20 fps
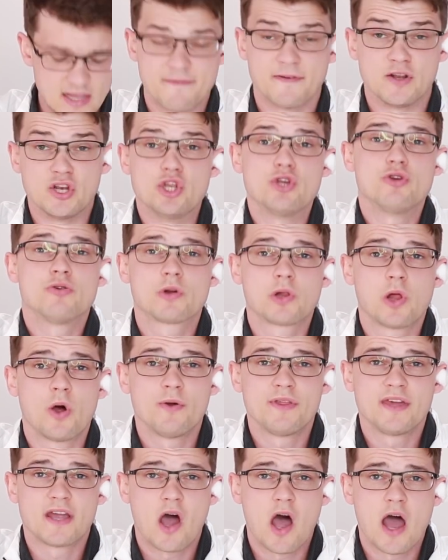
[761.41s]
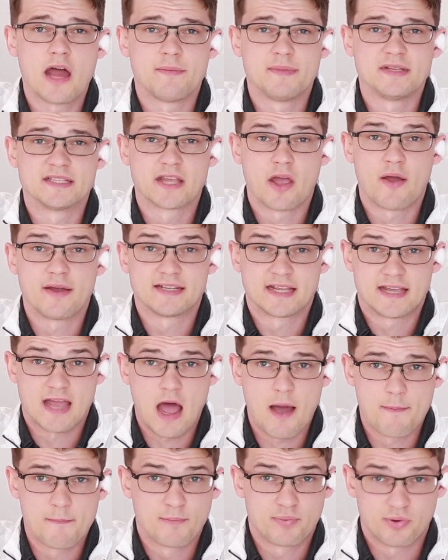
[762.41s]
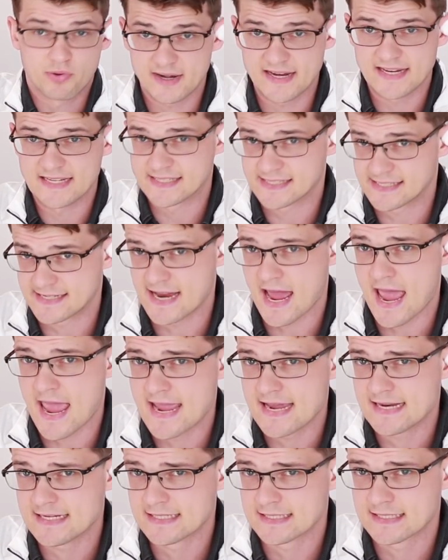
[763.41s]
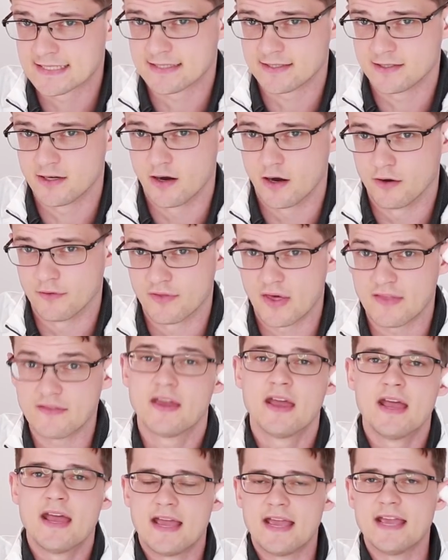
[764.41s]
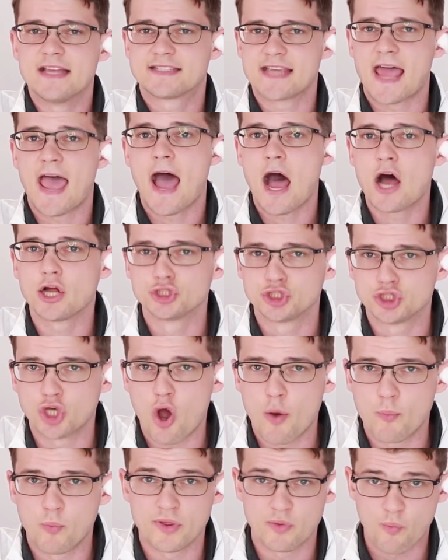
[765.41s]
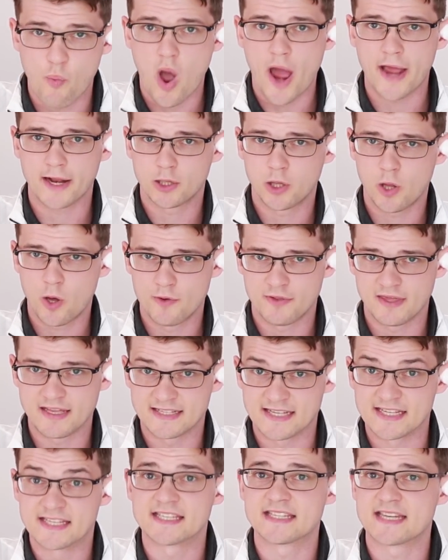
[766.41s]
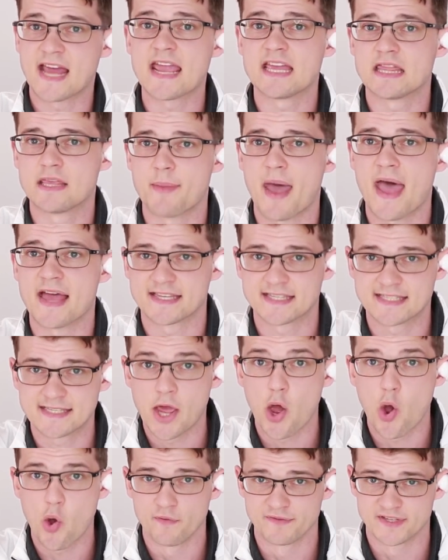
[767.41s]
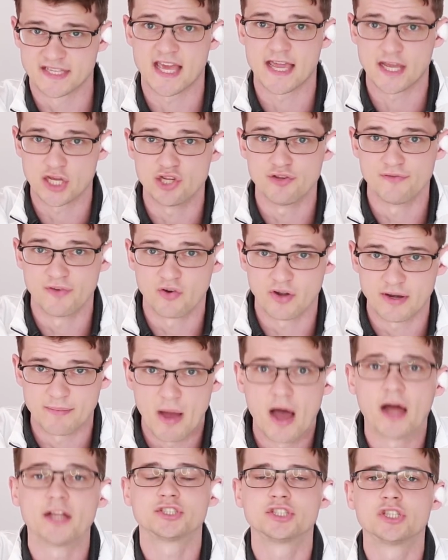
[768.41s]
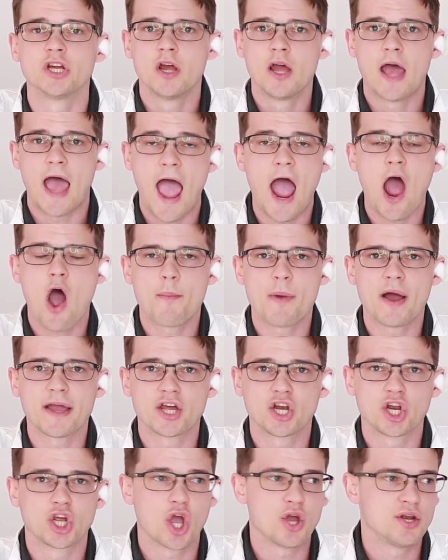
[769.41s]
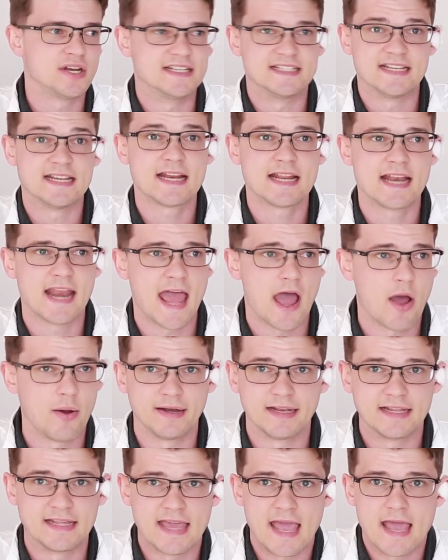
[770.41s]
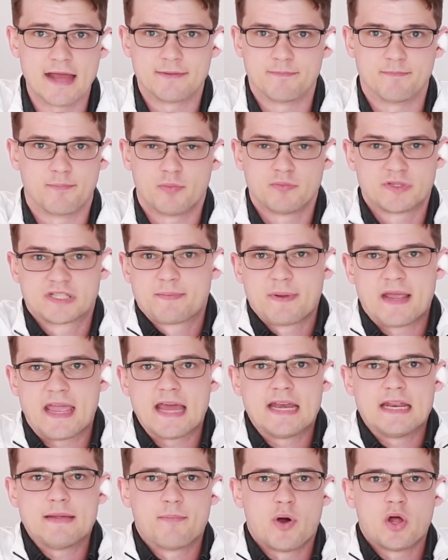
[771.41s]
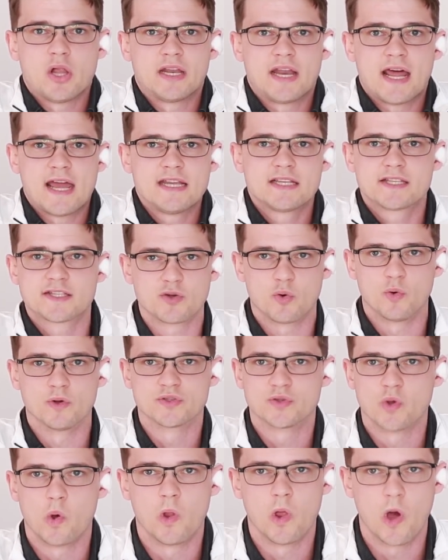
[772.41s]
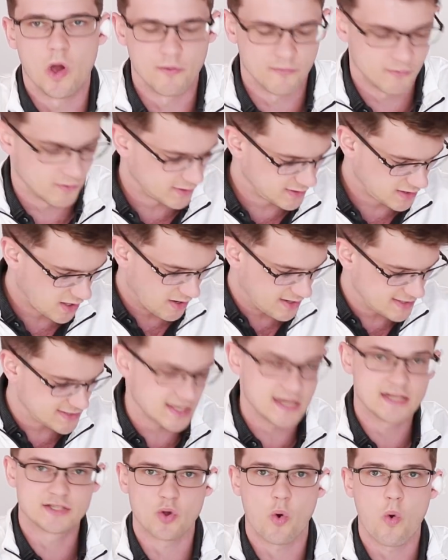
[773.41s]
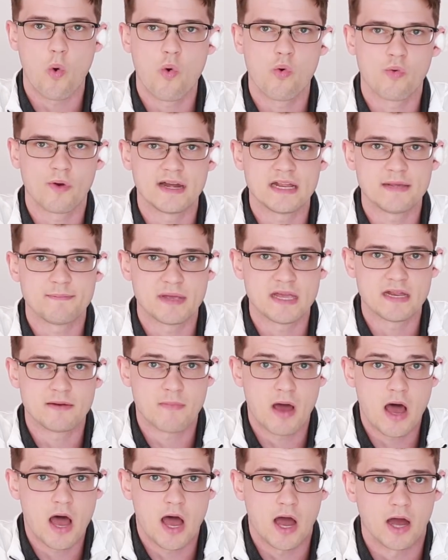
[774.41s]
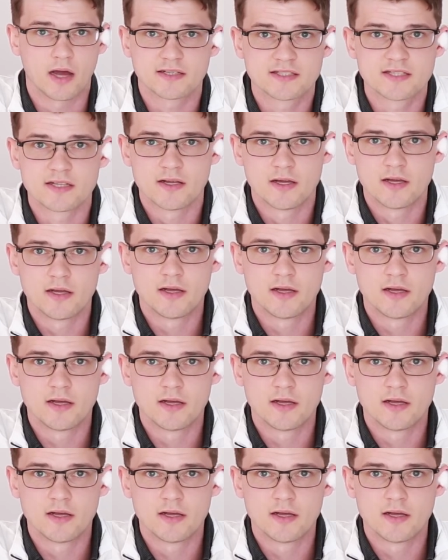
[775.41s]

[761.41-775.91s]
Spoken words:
If a new clothing item is going to come pre-stained, you know, it's our job with white clothing to stain them ourselves, thank you very much. How am I gonna go to dinner now and get spaghetti bolognese sauce all over it? You know, it's already been marked.